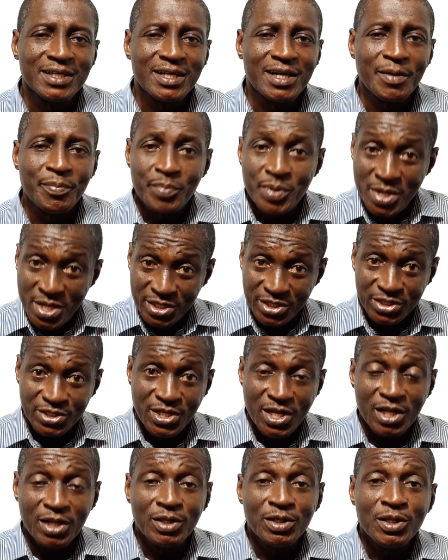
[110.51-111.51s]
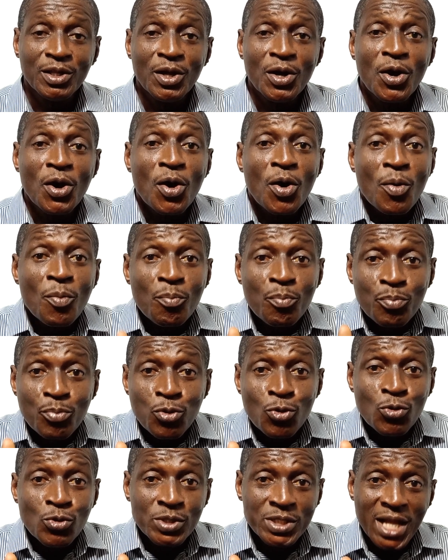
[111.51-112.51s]
a personal
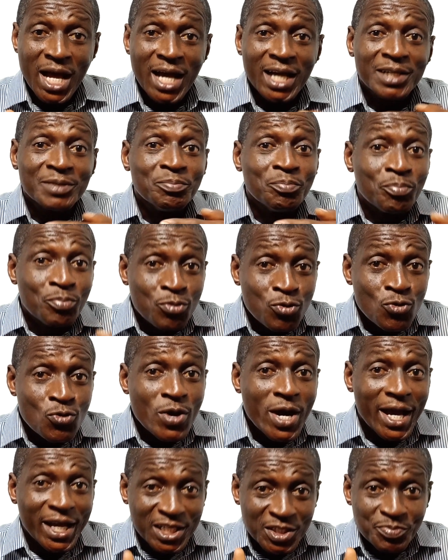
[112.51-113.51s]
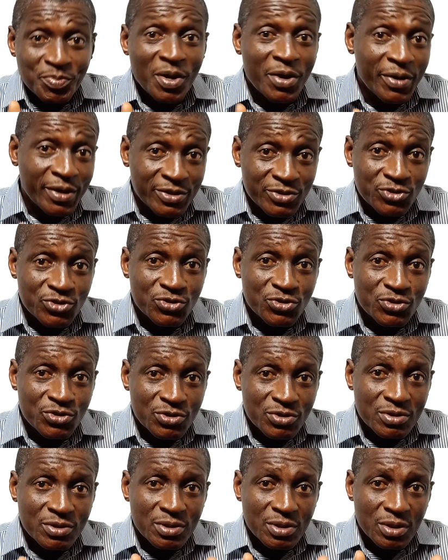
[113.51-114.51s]
putna impu
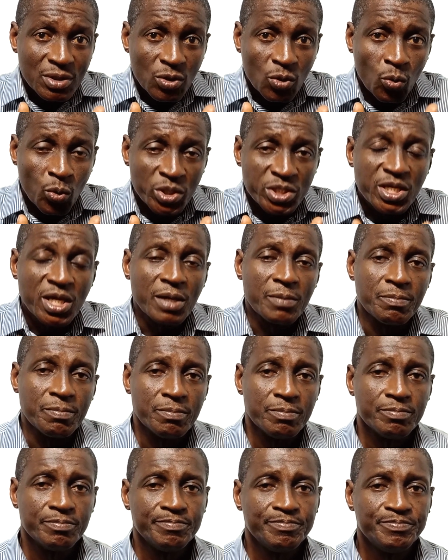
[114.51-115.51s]
experience with Him.